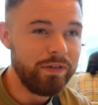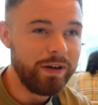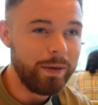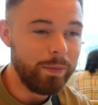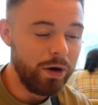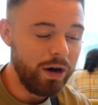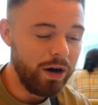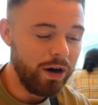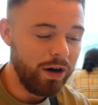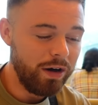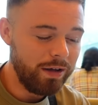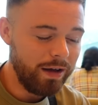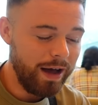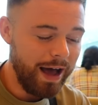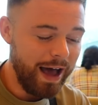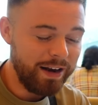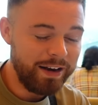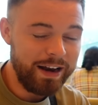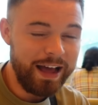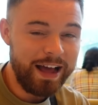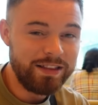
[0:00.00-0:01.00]
But
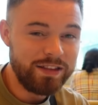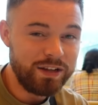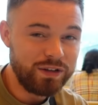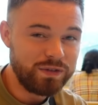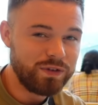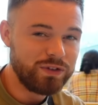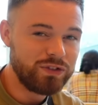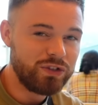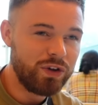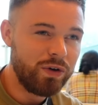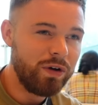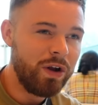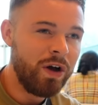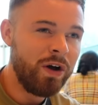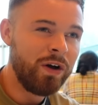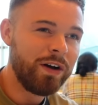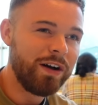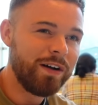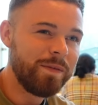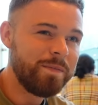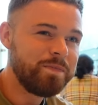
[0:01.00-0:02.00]
I hadn't had this for so
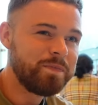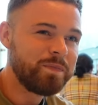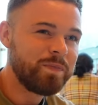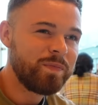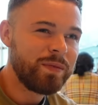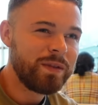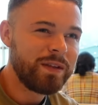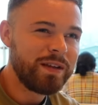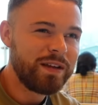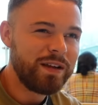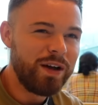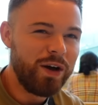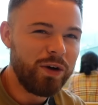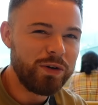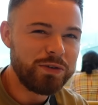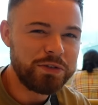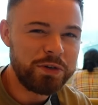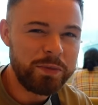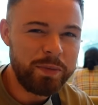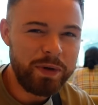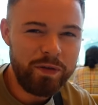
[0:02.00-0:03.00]
long. I
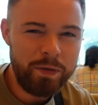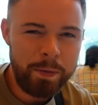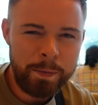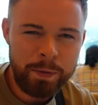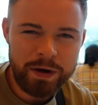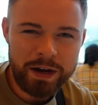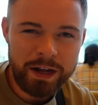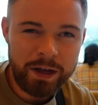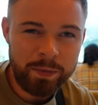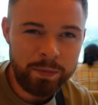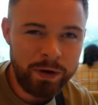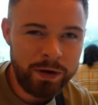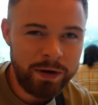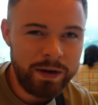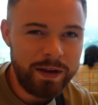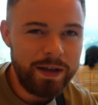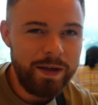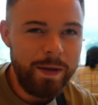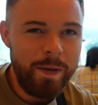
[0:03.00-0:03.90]
was in a bit of predicament.